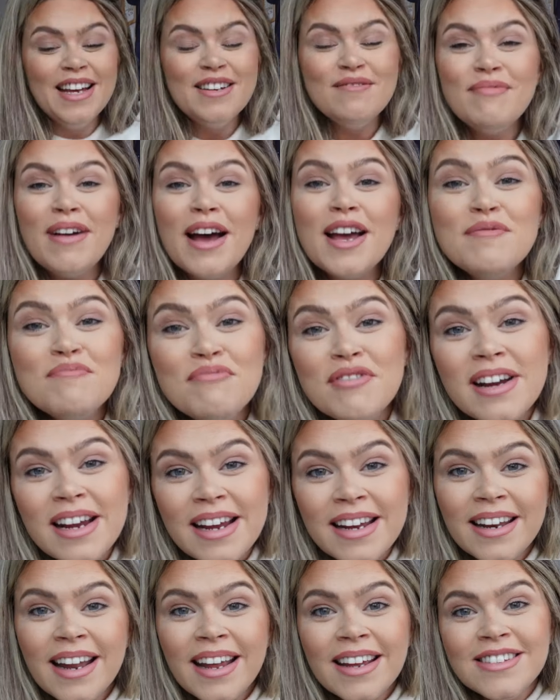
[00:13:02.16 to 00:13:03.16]
my
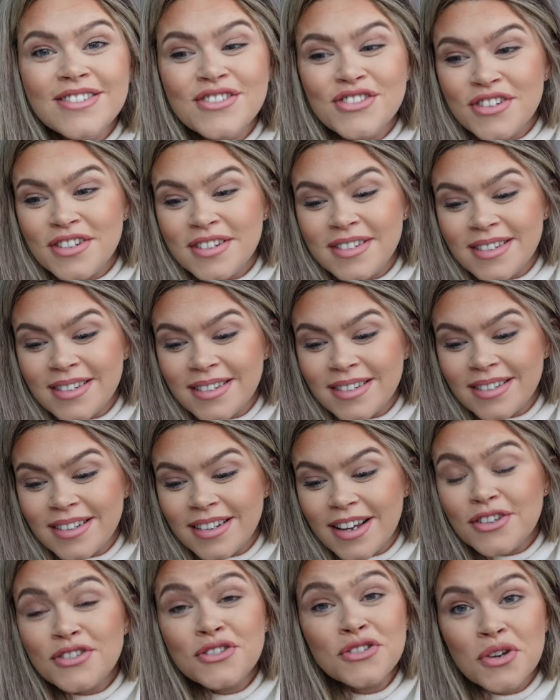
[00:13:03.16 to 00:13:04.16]
brain is just
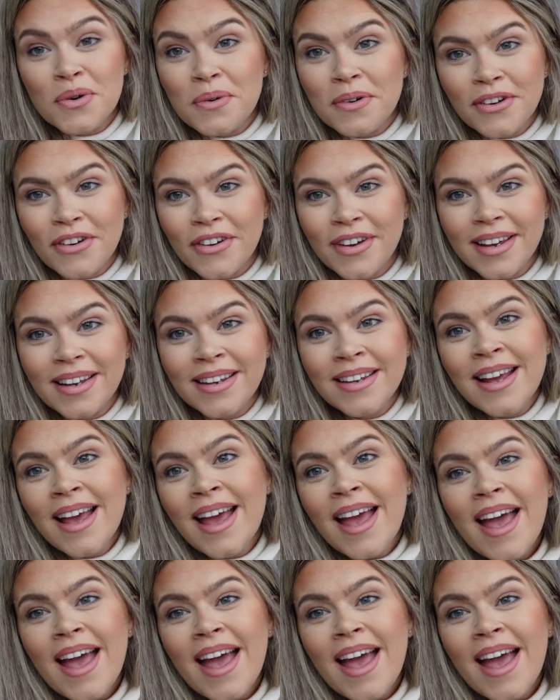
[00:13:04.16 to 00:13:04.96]
so annoying.